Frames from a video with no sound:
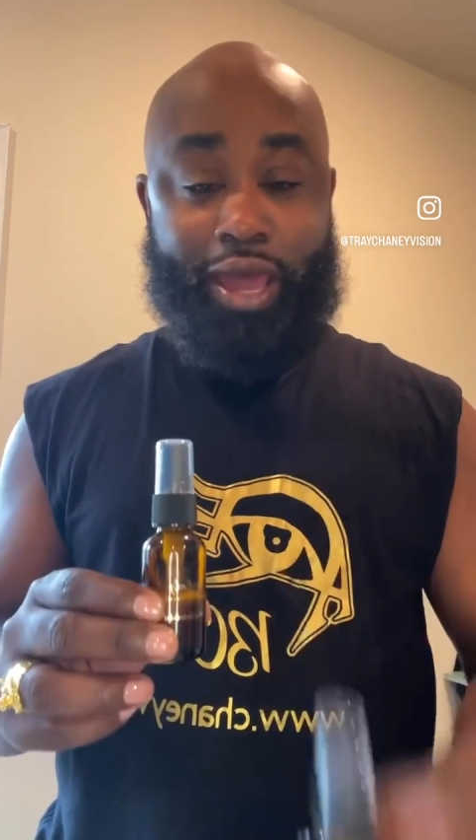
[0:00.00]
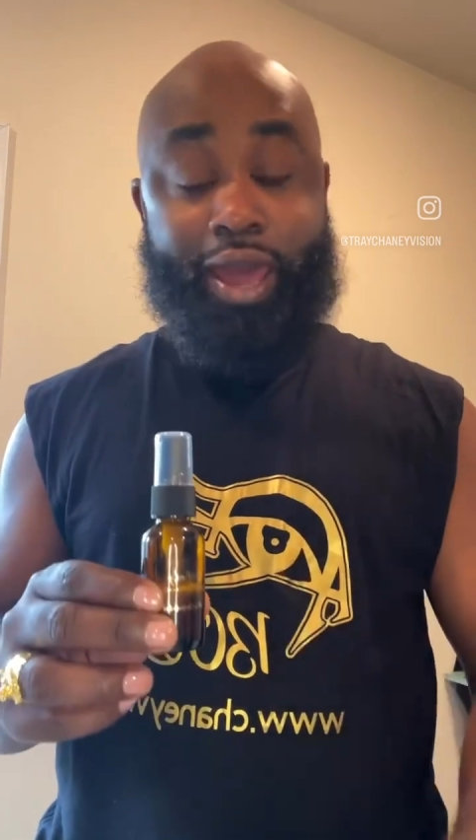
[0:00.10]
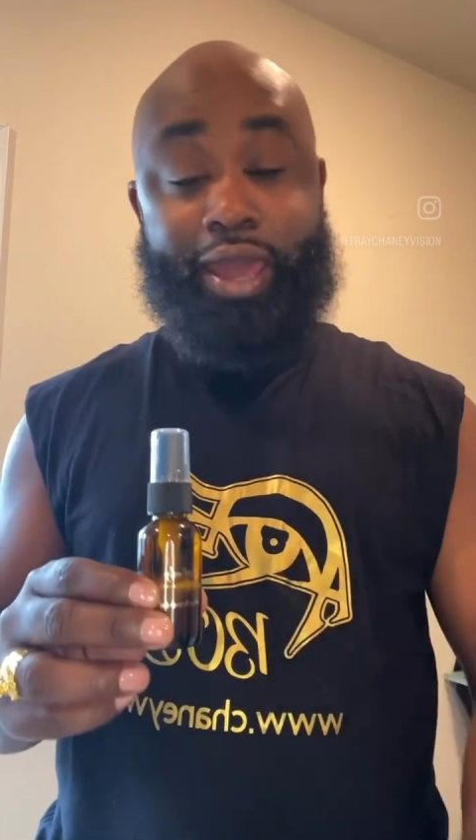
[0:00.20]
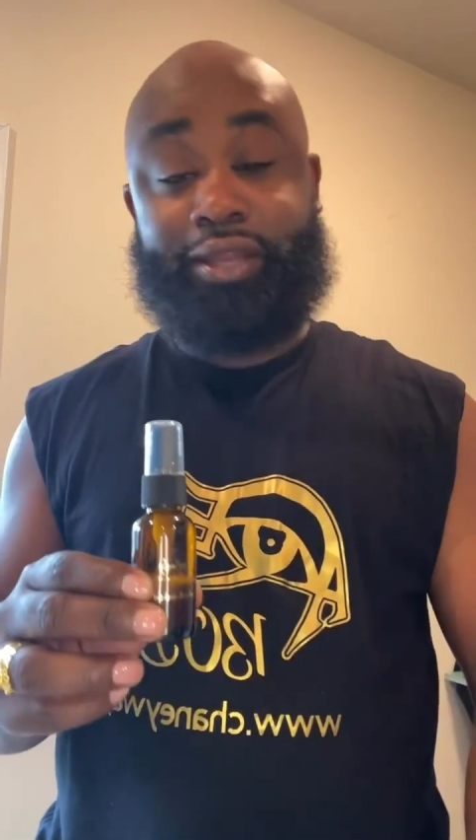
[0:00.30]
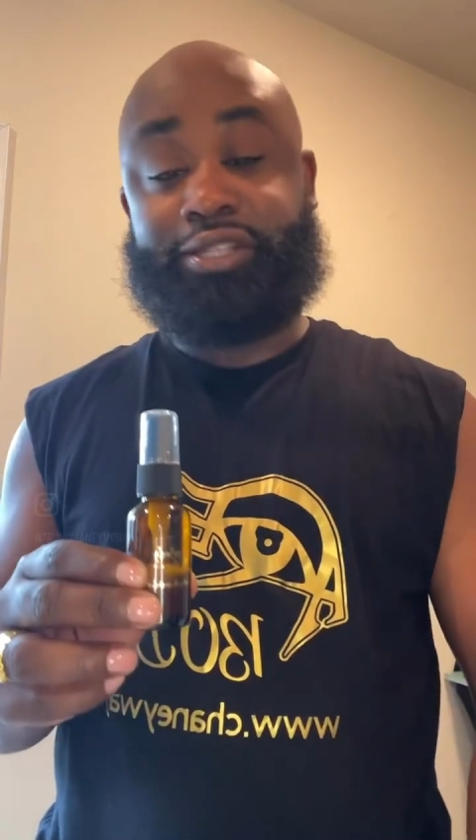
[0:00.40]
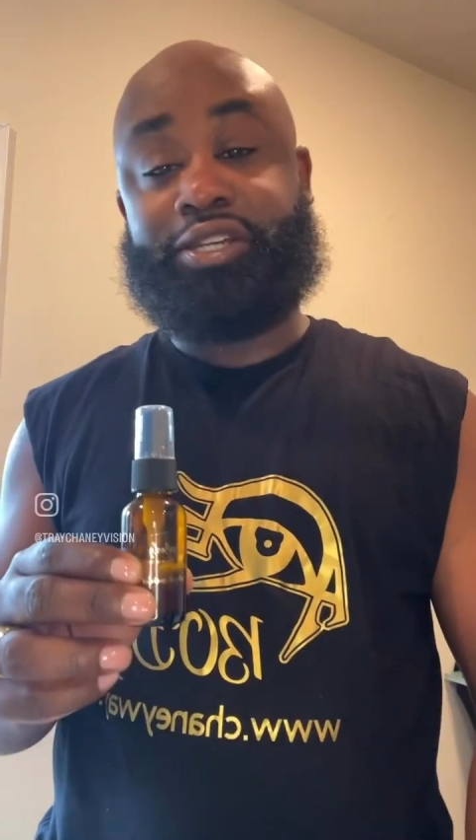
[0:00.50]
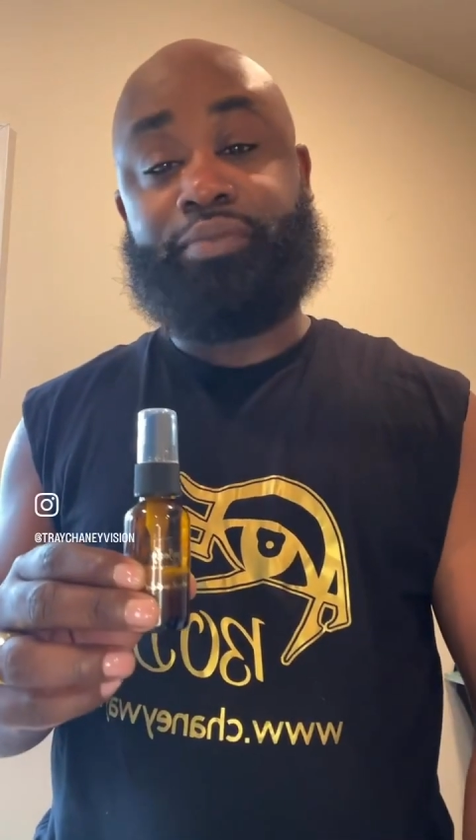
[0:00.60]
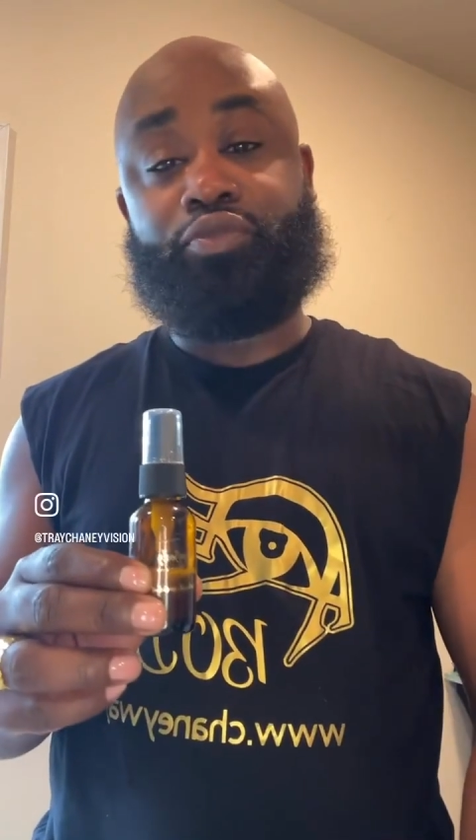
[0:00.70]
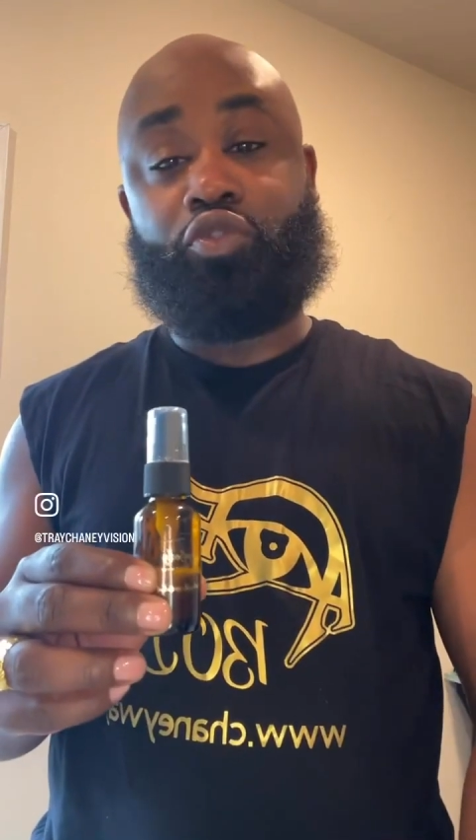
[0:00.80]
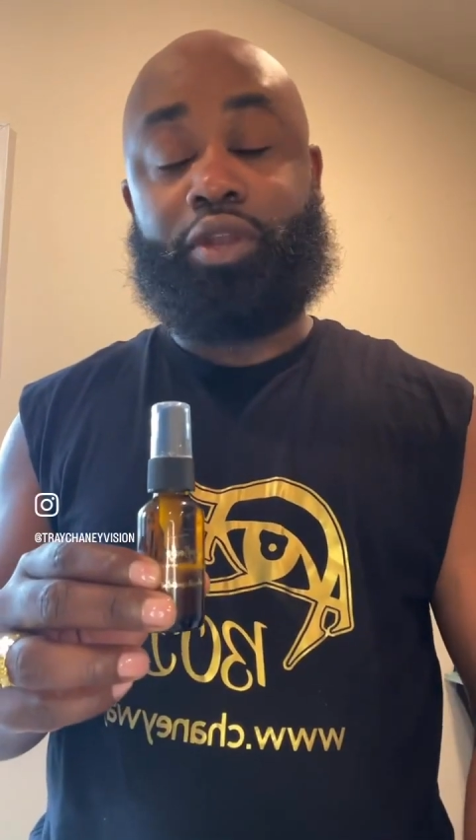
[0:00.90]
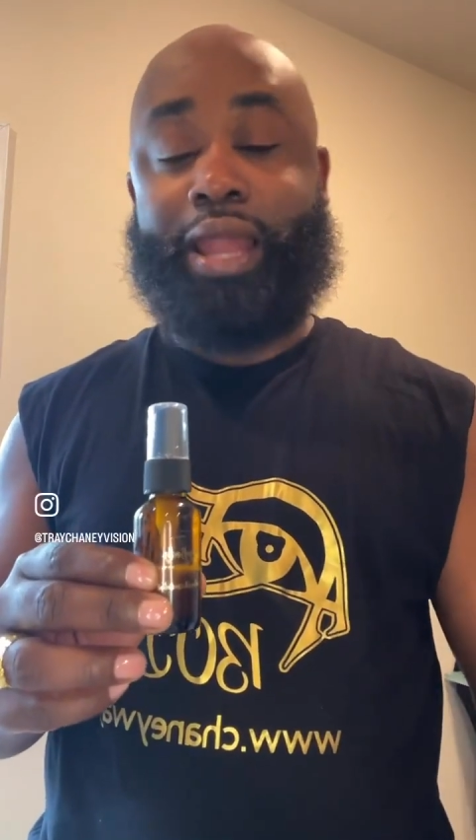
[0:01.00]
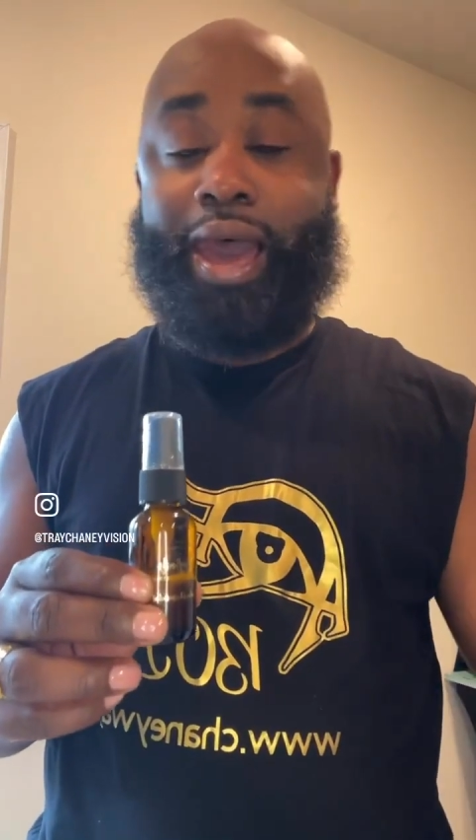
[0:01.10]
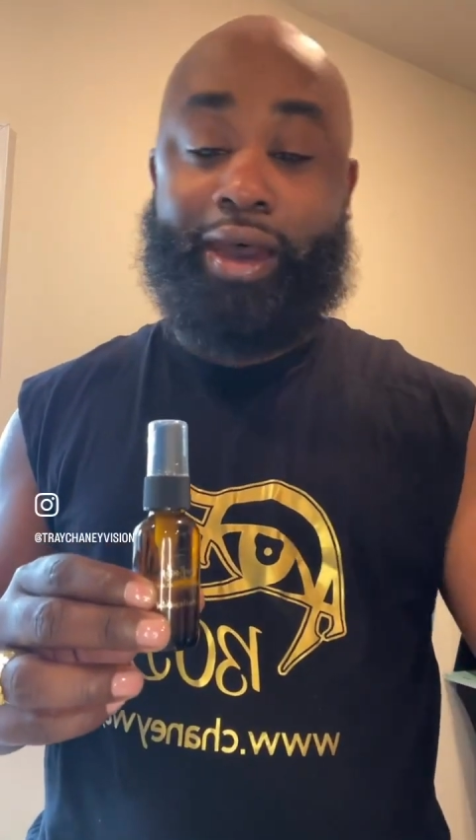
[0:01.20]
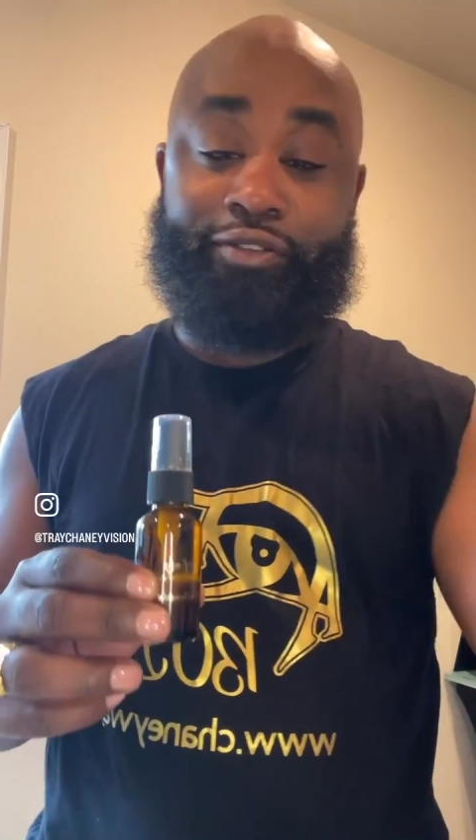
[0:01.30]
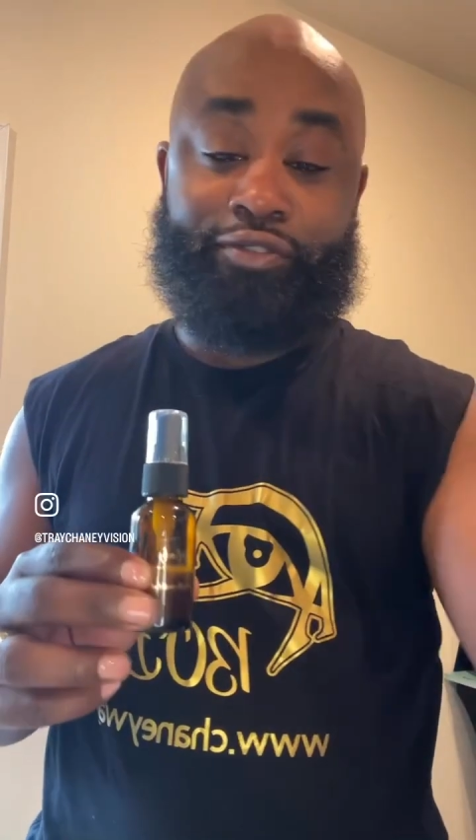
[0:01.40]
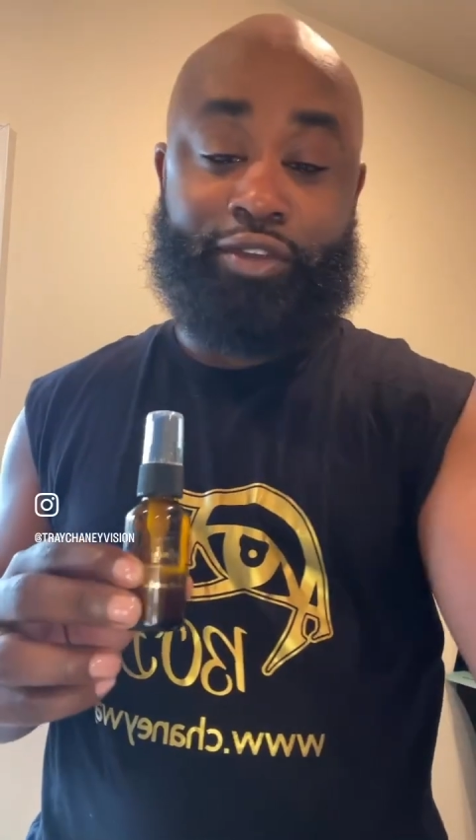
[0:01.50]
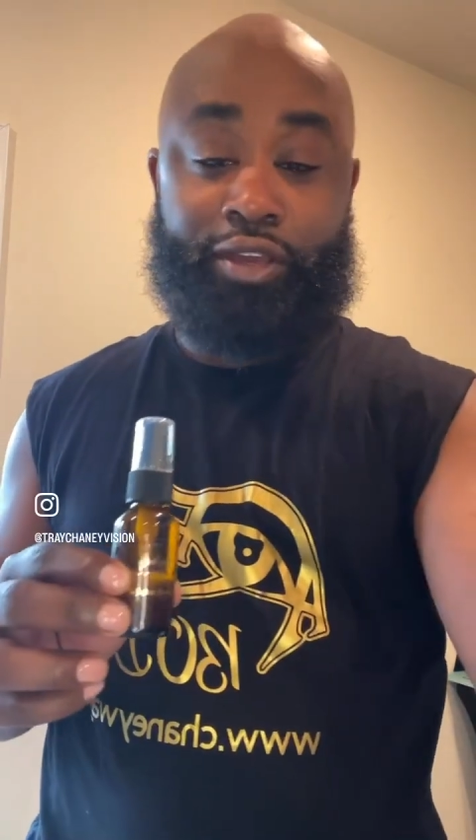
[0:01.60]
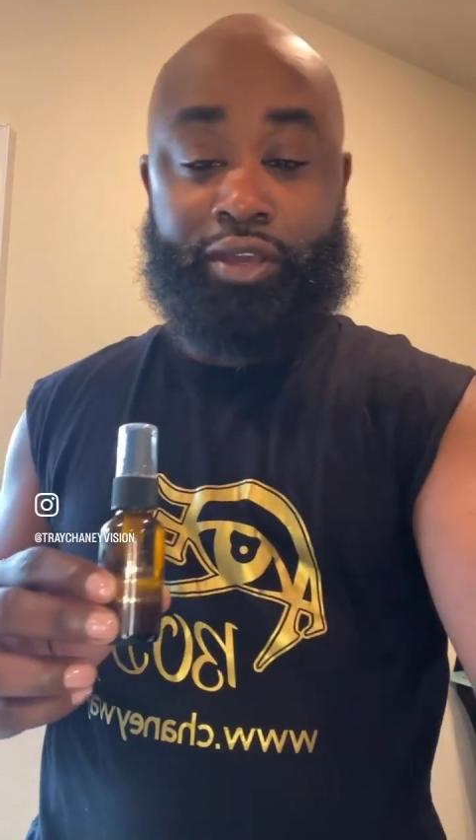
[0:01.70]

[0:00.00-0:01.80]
I had to jump on live